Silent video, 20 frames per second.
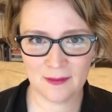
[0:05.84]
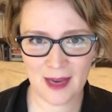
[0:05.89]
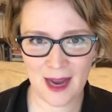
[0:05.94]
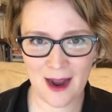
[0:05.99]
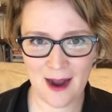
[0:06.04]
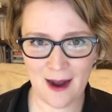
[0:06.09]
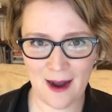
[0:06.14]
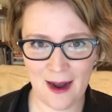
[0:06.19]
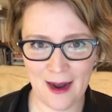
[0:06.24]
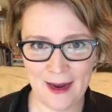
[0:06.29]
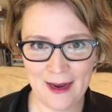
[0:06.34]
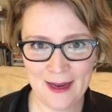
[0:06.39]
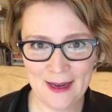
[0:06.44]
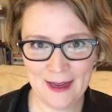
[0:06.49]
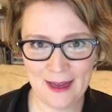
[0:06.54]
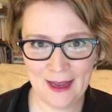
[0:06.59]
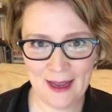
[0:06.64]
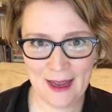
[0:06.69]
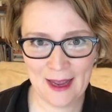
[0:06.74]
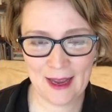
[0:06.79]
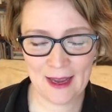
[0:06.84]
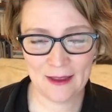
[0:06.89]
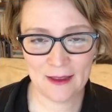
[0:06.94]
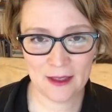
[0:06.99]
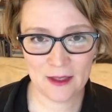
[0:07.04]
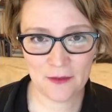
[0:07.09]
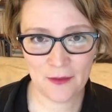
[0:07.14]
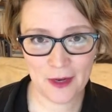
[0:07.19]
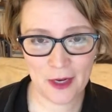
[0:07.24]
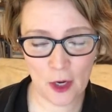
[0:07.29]
Hi. In
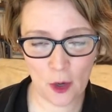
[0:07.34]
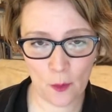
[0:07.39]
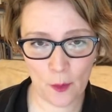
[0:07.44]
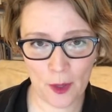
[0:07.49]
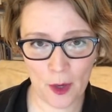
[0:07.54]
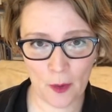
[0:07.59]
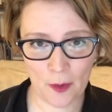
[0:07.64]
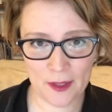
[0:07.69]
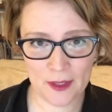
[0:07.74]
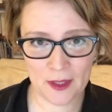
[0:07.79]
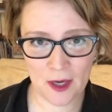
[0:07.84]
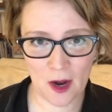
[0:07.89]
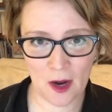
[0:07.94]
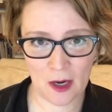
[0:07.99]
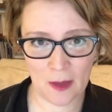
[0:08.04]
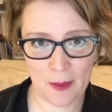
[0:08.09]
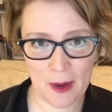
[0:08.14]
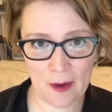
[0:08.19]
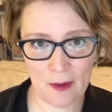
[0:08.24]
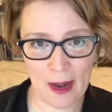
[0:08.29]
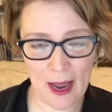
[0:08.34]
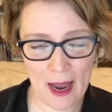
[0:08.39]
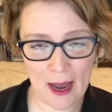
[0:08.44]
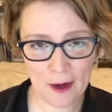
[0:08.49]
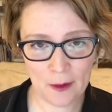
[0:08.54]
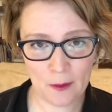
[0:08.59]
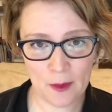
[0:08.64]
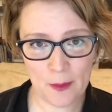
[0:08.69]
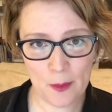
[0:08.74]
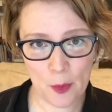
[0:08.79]
this video, we're going to talk about how
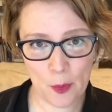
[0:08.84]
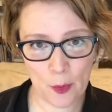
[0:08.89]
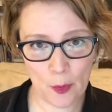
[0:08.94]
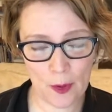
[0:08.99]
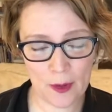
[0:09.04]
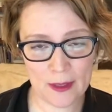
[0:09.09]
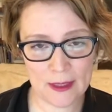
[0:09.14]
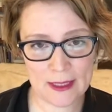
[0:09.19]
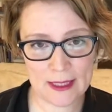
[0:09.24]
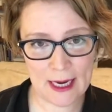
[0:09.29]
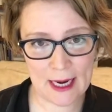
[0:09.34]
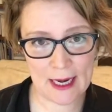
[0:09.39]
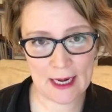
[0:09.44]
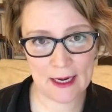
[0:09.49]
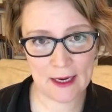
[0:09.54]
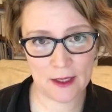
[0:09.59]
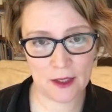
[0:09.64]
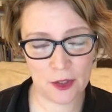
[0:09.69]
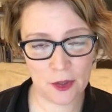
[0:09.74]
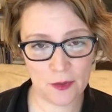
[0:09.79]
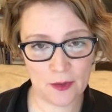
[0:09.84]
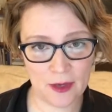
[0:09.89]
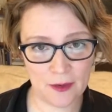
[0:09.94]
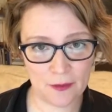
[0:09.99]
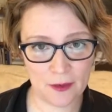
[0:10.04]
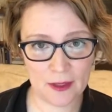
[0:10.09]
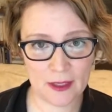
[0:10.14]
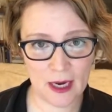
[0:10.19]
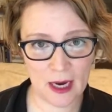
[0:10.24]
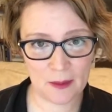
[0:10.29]
to report data to
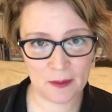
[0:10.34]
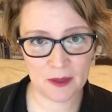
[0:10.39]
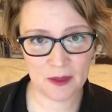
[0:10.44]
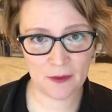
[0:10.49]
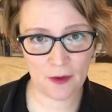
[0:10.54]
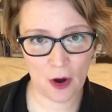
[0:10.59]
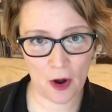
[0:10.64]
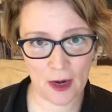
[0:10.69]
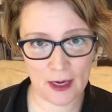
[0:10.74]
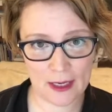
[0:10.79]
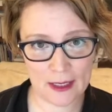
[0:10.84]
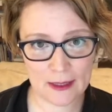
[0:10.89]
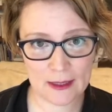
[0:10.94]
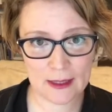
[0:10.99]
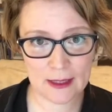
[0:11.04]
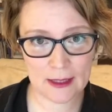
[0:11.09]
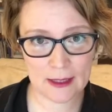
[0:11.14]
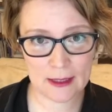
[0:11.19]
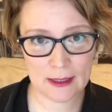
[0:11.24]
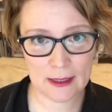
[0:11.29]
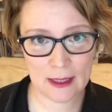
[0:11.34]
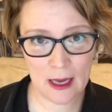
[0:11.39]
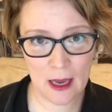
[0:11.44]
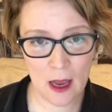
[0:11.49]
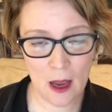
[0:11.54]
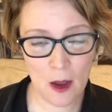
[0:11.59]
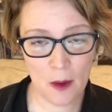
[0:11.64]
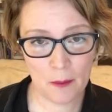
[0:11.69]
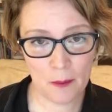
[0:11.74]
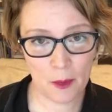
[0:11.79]
different types of audiences.
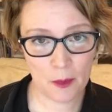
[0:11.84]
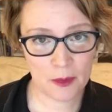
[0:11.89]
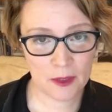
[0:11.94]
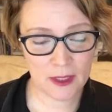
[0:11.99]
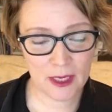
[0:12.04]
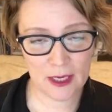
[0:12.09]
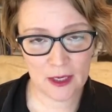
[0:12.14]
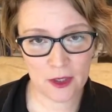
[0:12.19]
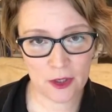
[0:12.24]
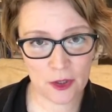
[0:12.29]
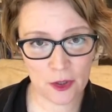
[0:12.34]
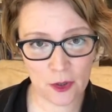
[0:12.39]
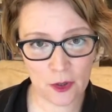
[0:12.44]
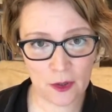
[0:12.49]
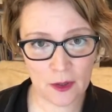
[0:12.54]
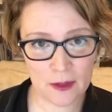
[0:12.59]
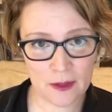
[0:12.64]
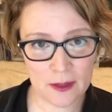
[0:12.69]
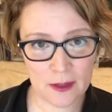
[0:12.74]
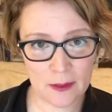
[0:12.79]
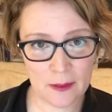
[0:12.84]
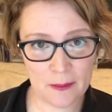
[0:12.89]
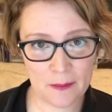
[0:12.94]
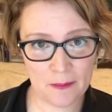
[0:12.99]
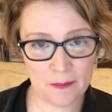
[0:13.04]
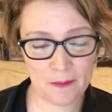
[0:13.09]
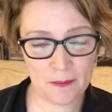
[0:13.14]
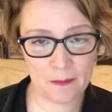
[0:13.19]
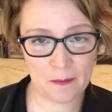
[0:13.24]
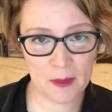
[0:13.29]
Most data
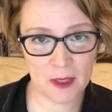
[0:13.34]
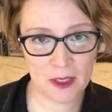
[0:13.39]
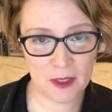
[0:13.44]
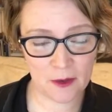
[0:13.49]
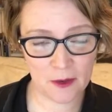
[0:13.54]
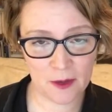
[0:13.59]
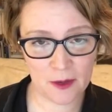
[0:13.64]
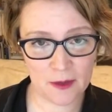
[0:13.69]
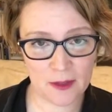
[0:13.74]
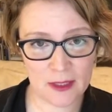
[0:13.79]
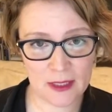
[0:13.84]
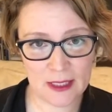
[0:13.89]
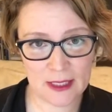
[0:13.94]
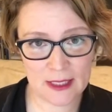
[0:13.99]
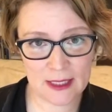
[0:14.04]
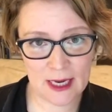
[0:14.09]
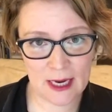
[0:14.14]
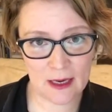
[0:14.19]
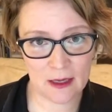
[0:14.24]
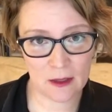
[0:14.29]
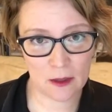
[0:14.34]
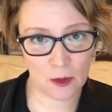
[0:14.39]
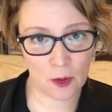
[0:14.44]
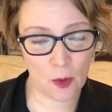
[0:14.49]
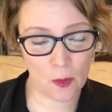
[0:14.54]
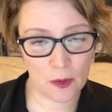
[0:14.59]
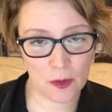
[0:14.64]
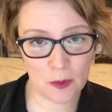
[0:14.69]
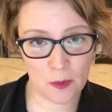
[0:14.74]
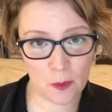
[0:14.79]
journalism materials these days are
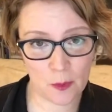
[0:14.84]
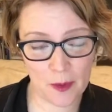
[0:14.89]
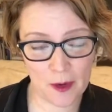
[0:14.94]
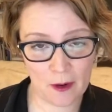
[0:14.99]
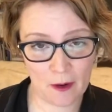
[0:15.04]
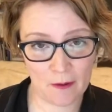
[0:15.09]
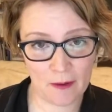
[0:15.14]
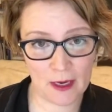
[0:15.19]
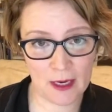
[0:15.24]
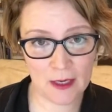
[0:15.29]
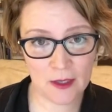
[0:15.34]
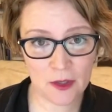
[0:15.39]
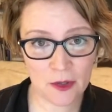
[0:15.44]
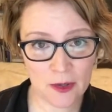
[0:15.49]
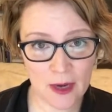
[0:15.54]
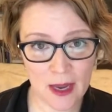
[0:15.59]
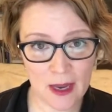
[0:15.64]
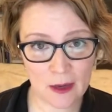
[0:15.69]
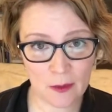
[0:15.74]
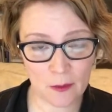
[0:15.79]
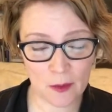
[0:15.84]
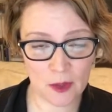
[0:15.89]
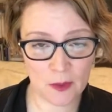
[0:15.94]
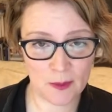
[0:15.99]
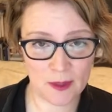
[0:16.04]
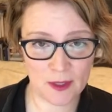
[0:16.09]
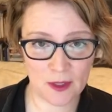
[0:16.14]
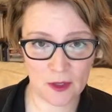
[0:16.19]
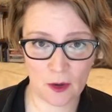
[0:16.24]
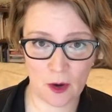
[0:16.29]
going to appear on the internet, which
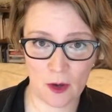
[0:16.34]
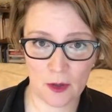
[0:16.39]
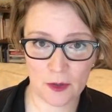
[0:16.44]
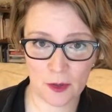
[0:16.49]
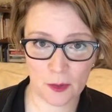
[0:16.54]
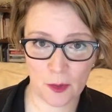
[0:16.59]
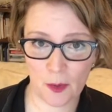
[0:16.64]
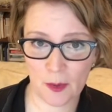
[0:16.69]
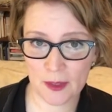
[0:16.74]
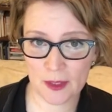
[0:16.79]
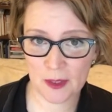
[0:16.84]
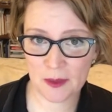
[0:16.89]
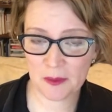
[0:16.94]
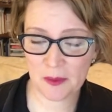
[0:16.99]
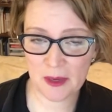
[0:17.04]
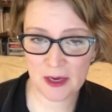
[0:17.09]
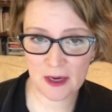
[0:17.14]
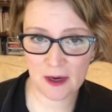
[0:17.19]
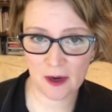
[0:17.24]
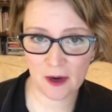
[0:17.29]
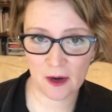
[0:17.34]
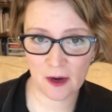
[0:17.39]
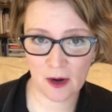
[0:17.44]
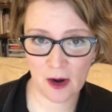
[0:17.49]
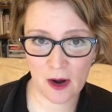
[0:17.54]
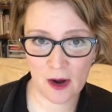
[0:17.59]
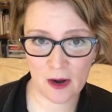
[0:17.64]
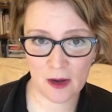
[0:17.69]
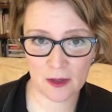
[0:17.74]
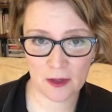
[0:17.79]
means they're also going to appear
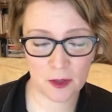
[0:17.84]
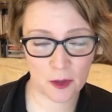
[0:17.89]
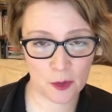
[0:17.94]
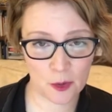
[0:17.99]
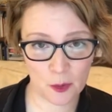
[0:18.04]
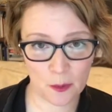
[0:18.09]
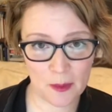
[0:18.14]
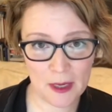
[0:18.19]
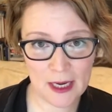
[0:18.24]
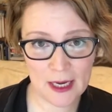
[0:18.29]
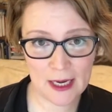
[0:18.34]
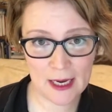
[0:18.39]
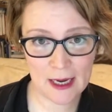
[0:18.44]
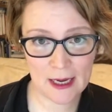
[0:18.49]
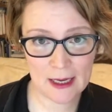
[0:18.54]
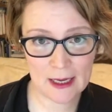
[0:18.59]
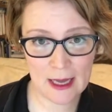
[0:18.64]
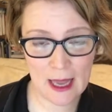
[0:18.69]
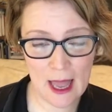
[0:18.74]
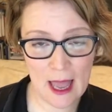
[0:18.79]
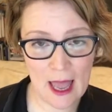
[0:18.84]
on social media.